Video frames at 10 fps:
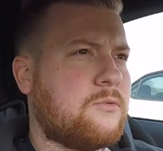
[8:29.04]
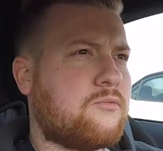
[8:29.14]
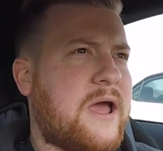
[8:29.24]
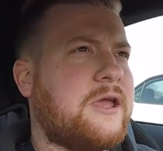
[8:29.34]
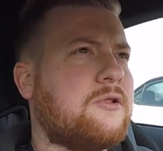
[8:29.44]

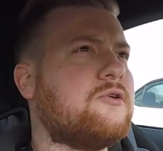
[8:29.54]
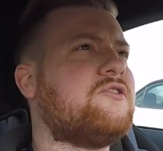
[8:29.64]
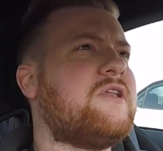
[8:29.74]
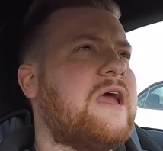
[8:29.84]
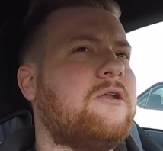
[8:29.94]
regular
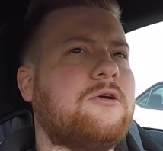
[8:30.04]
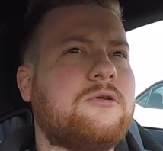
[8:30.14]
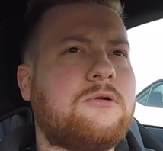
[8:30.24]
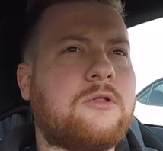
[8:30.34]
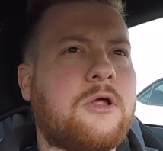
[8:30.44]

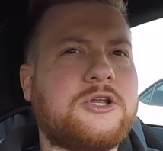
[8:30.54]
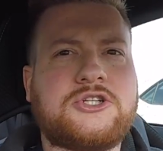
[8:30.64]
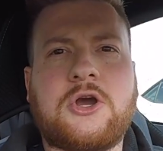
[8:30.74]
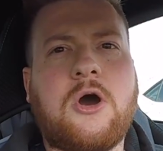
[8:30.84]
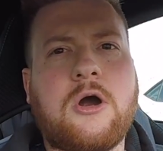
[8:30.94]
standard
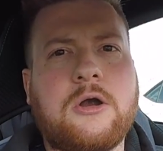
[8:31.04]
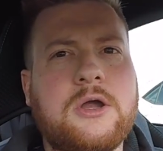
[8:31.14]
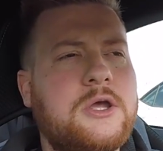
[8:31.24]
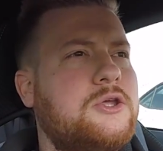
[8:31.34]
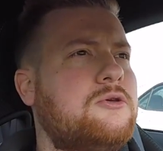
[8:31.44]
clutch car,
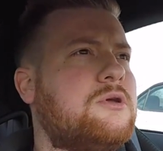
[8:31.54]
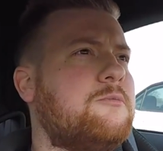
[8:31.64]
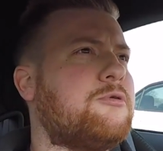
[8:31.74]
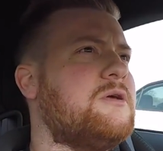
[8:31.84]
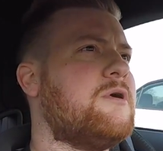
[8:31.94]
you
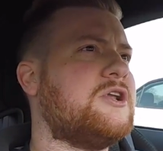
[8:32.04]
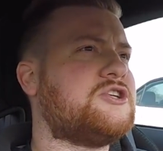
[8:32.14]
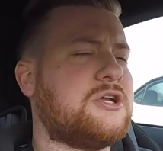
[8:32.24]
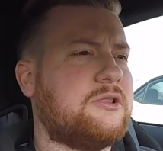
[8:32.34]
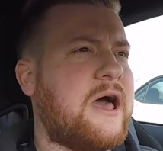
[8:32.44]
can pretty
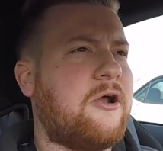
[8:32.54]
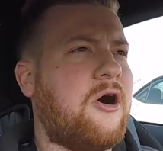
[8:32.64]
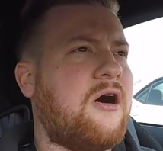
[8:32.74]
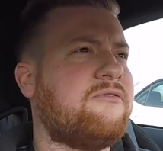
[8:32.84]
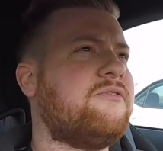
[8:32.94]
much let
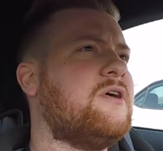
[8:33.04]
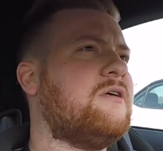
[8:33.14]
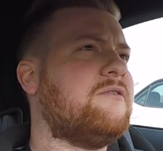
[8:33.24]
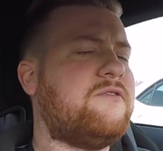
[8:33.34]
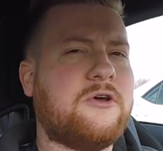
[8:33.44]
off,
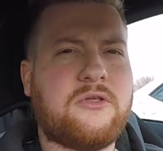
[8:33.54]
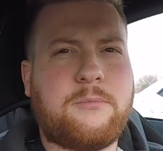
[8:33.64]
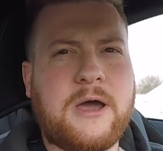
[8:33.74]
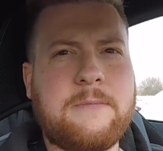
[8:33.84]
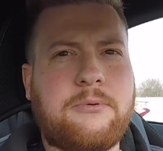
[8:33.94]
feel the
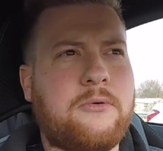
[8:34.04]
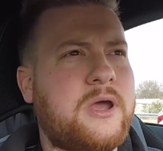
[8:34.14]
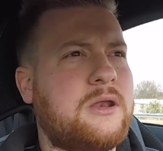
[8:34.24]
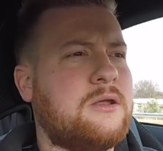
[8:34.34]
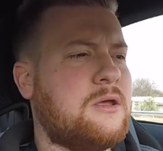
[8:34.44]
bite
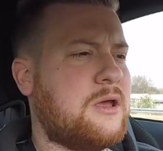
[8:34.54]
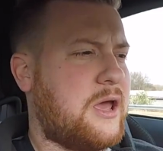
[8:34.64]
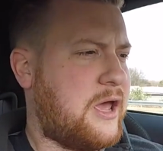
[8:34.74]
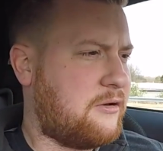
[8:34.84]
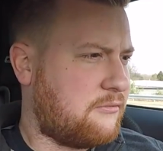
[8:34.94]
point,
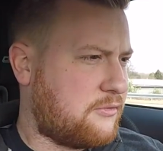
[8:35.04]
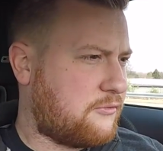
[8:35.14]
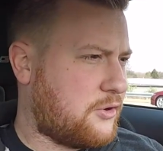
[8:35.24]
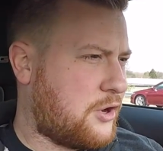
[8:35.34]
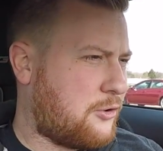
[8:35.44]

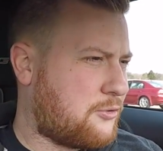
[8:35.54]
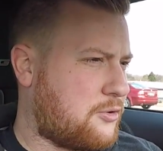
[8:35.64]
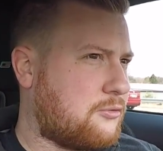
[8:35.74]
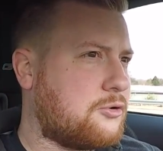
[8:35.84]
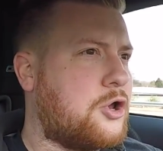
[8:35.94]
and, you know,
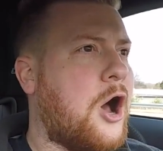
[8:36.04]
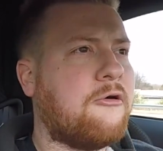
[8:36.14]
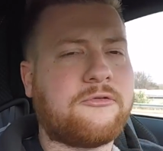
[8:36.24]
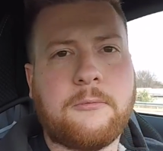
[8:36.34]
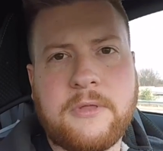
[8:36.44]

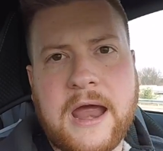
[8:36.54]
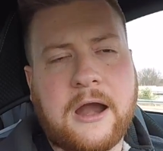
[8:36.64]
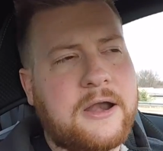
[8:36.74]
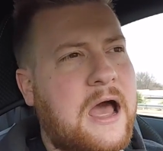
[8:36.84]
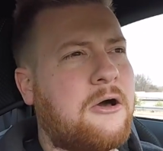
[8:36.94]
go from
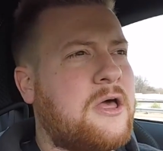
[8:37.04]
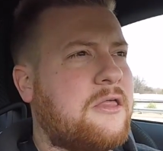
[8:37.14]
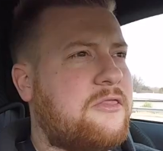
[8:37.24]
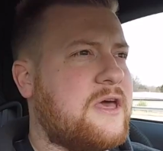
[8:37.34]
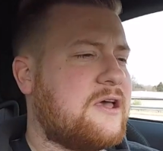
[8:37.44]
there. Now,
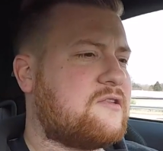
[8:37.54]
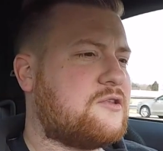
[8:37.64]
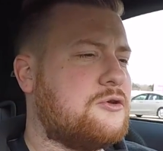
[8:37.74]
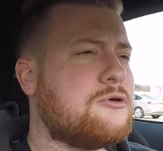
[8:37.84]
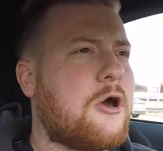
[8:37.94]

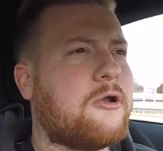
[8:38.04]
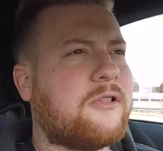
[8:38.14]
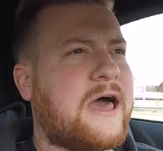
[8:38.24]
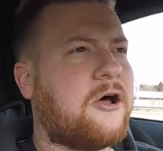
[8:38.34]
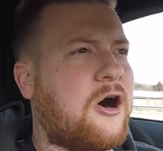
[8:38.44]
this, you go to
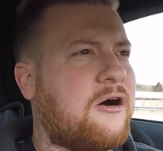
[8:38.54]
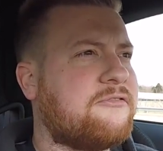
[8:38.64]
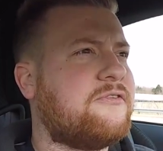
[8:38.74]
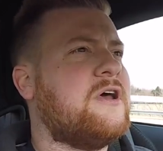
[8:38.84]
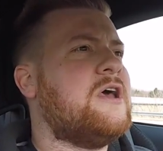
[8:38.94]
let off,
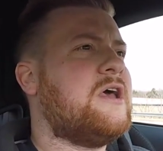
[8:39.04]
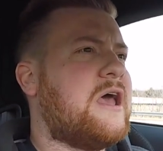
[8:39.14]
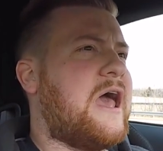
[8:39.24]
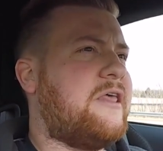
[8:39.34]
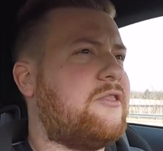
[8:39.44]

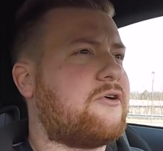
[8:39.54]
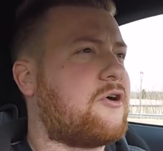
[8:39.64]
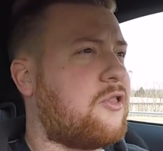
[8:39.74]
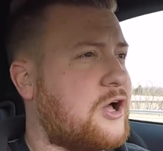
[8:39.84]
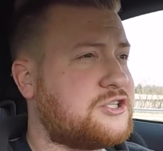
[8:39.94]
and the
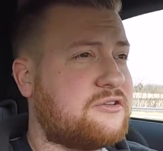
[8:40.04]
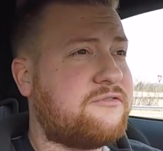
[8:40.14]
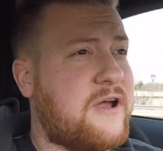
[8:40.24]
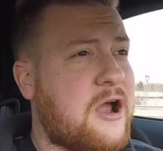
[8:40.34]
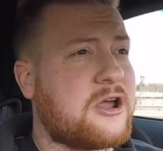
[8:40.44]
clutch is
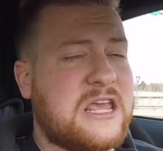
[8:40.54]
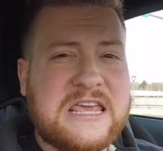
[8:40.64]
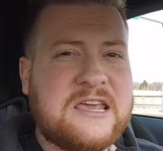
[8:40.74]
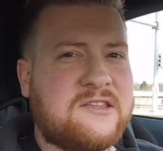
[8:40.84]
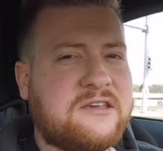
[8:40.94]
very
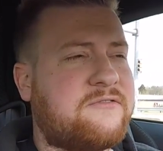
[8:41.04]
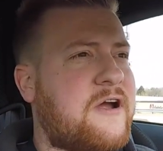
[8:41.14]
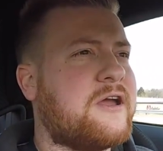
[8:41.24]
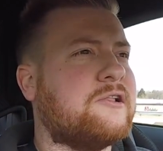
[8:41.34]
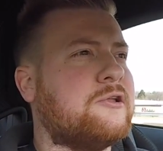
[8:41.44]
easy,
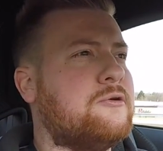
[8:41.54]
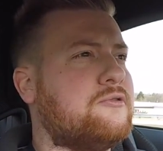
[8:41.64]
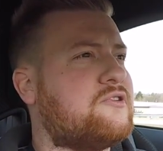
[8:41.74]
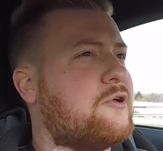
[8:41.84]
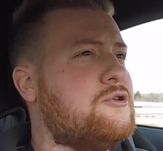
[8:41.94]
very
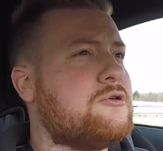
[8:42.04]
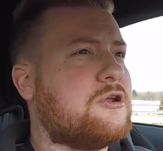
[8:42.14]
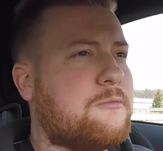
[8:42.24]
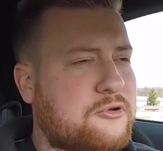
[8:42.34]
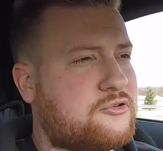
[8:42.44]
loose, so you
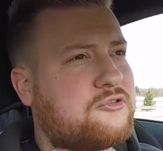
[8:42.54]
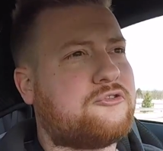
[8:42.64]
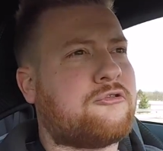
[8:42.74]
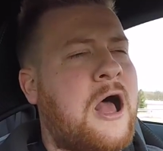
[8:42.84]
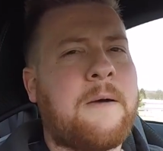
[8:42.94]
can almost
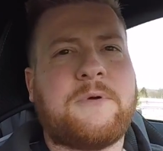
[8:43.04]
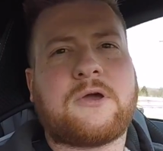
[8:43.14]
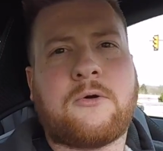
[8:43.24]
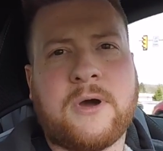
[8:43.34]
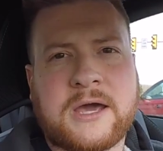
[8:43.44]
just drop
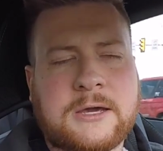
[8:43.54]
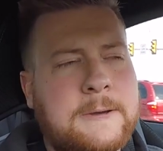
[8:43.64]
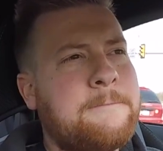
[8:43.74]
it quick